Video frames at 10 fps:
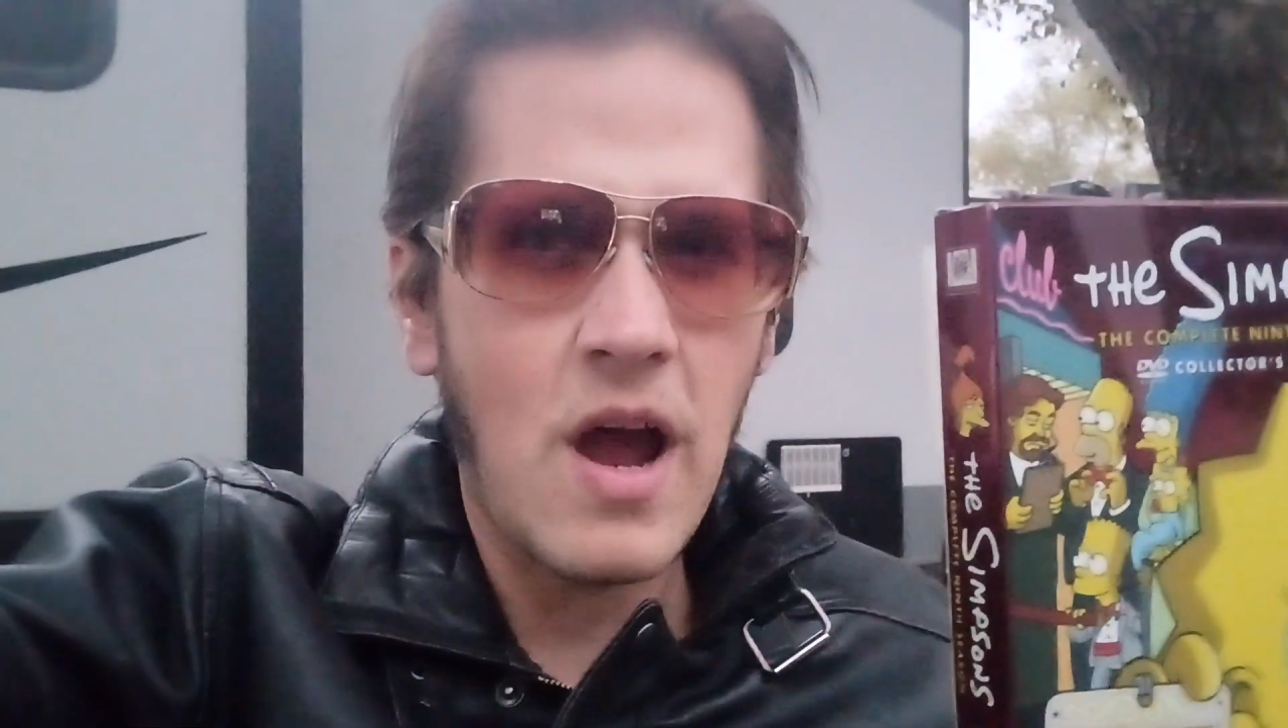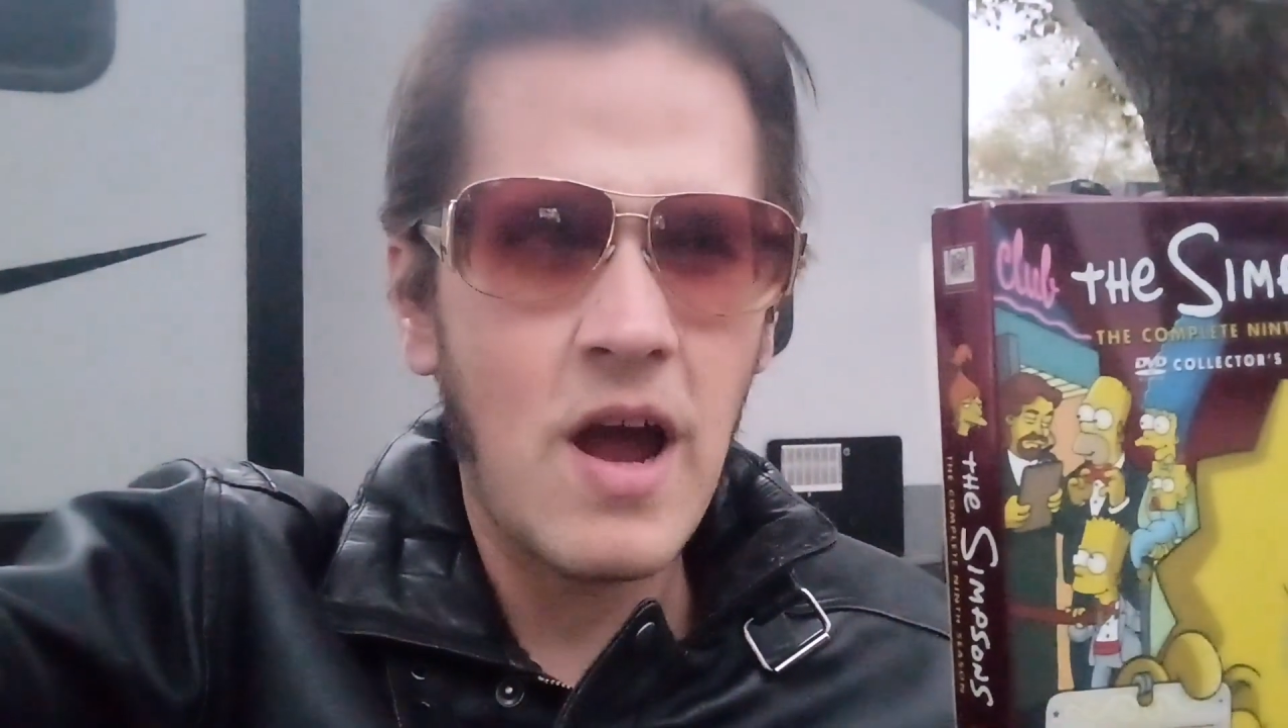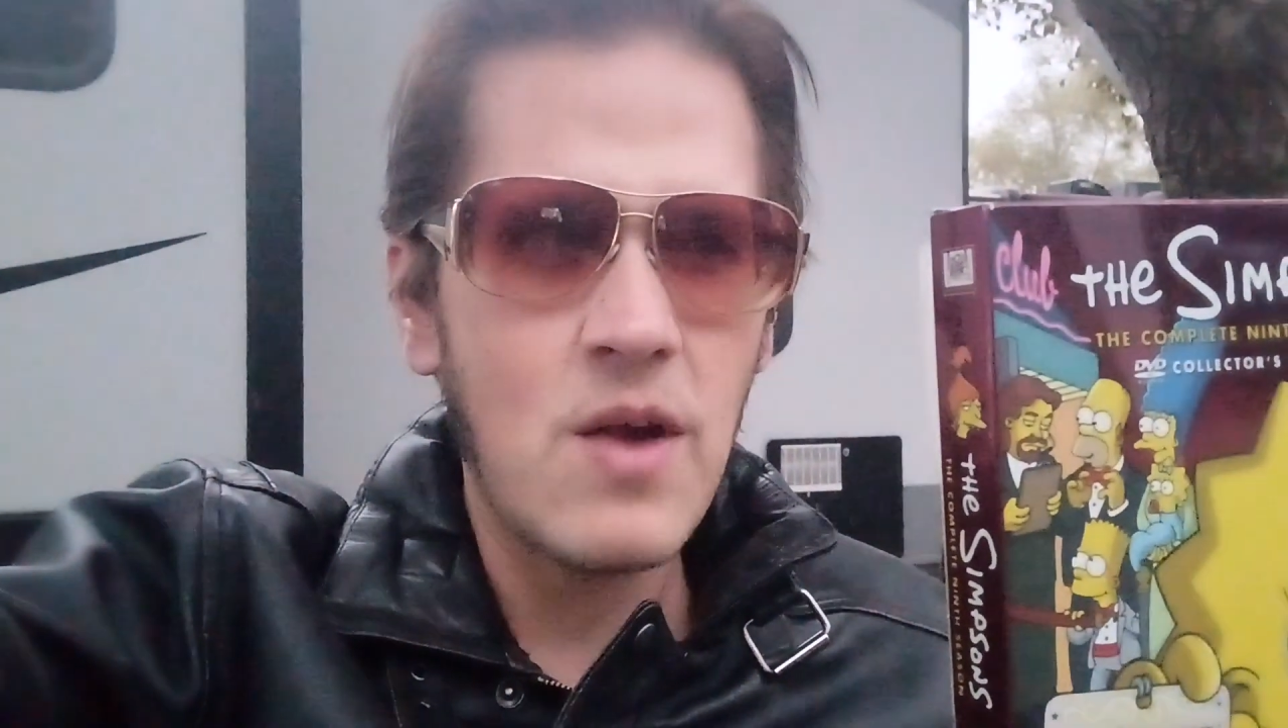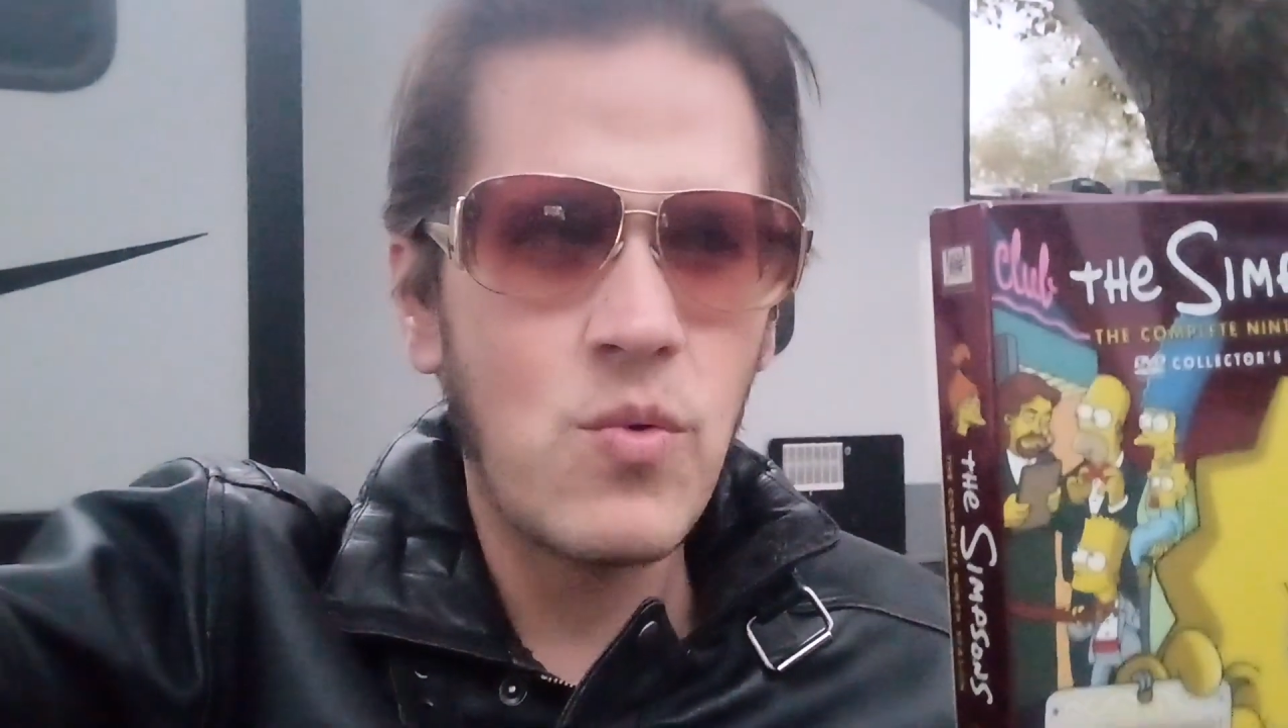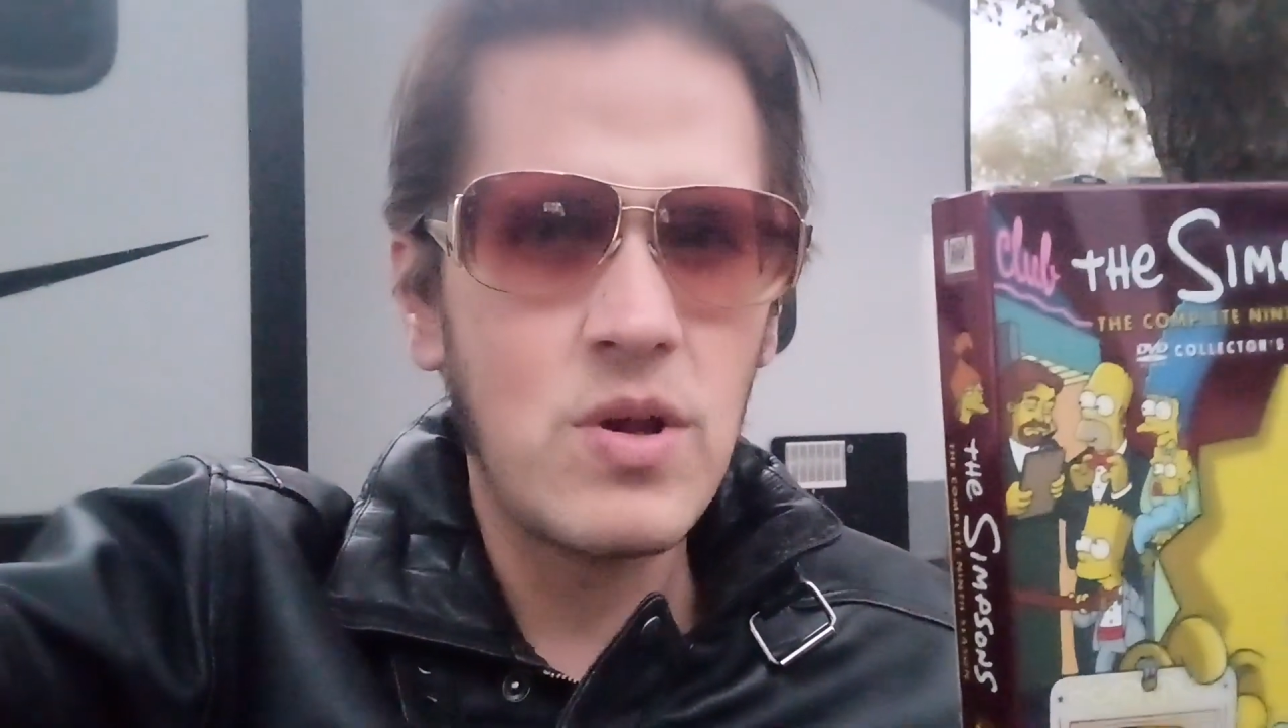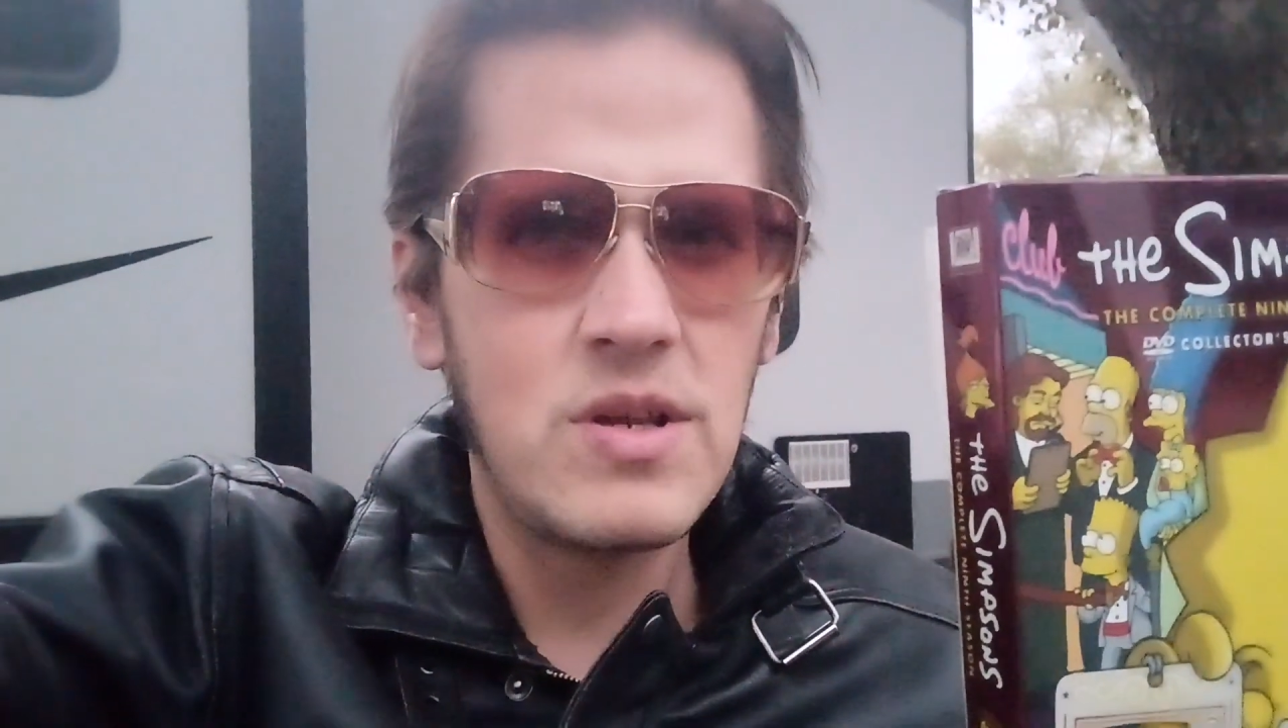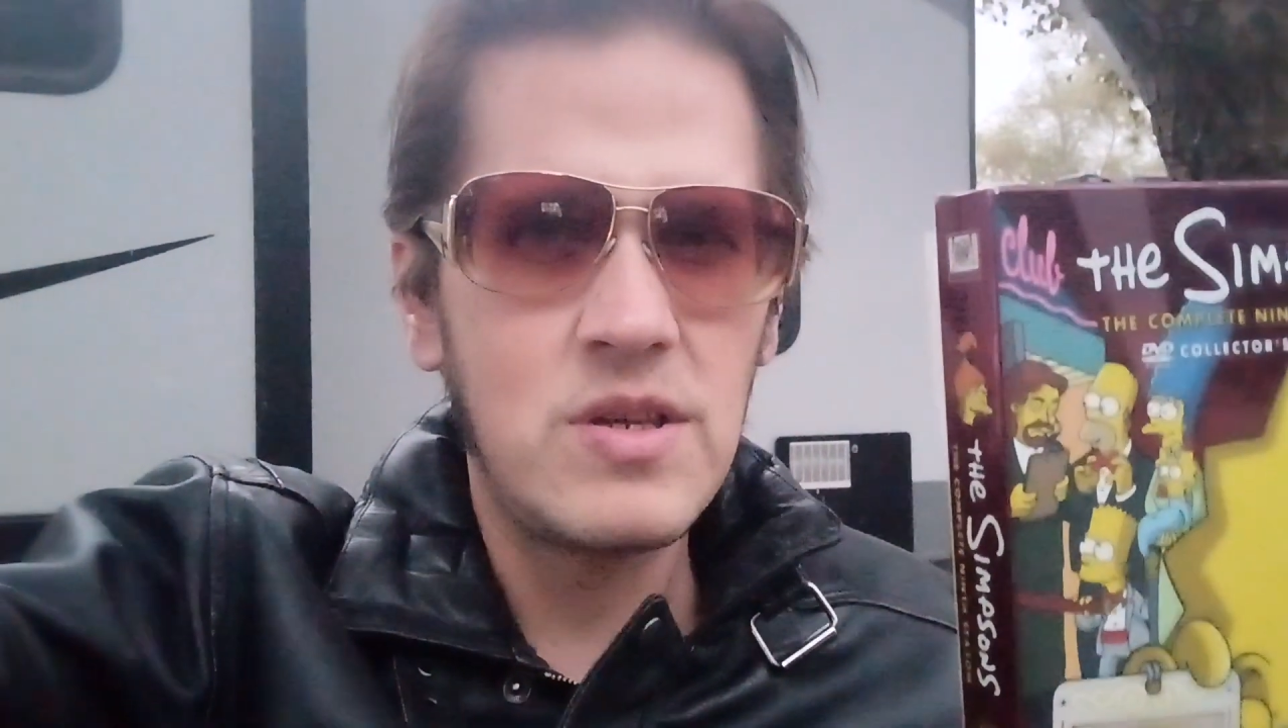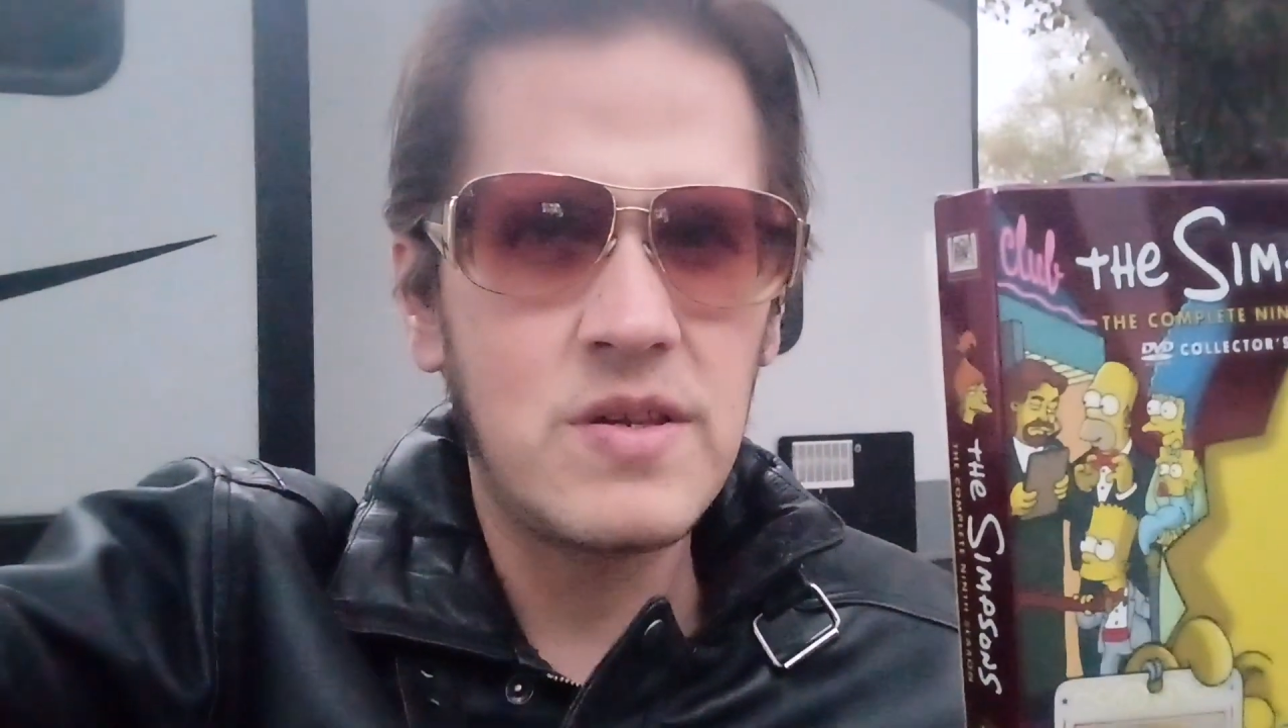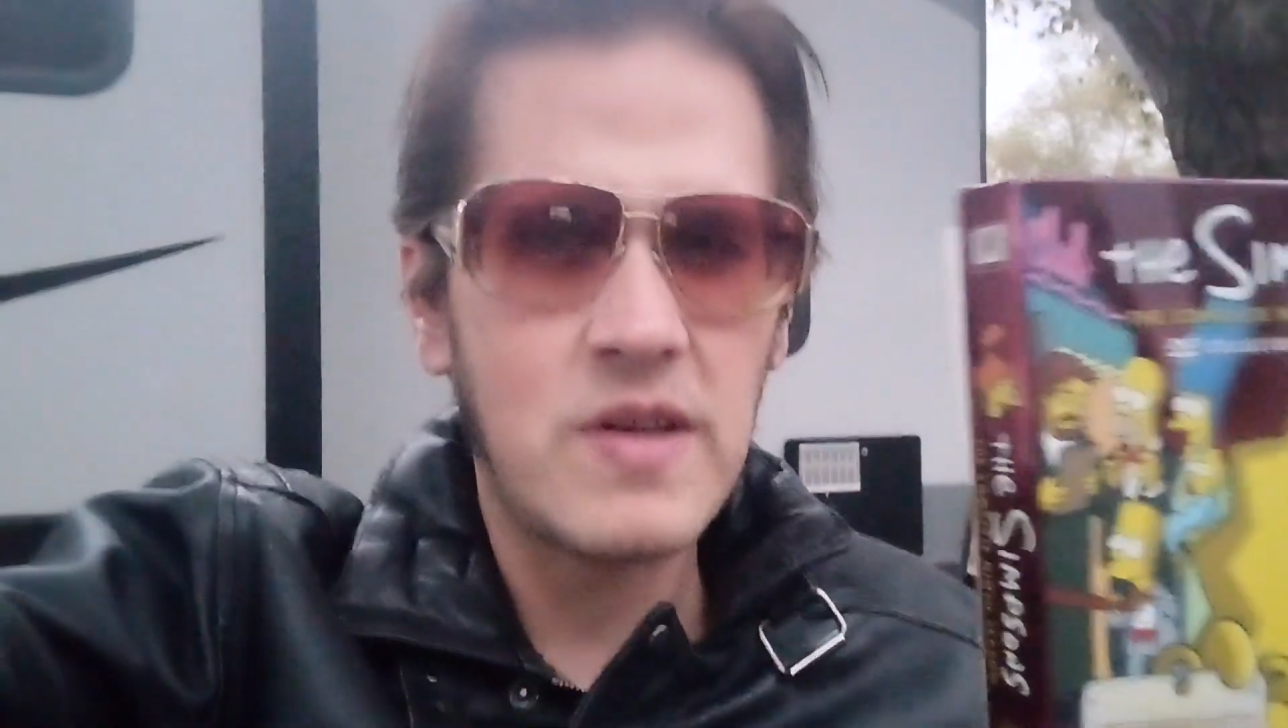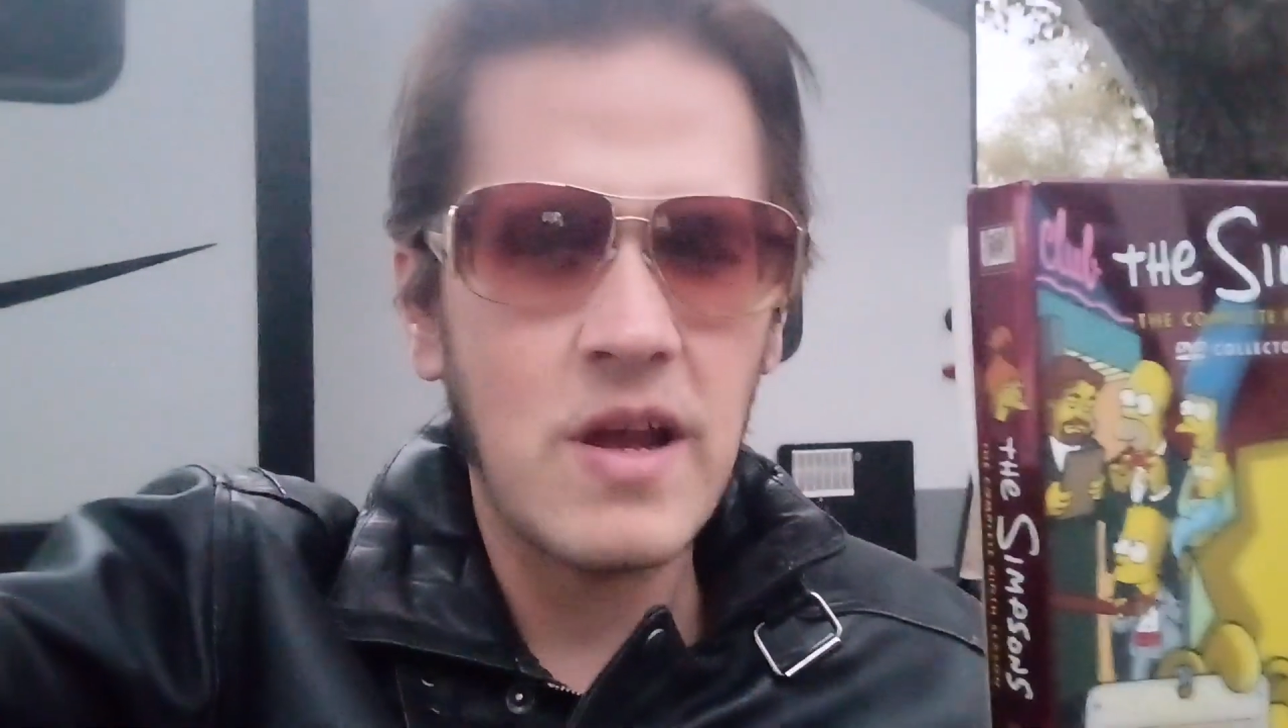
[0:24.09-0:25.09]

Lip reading: I was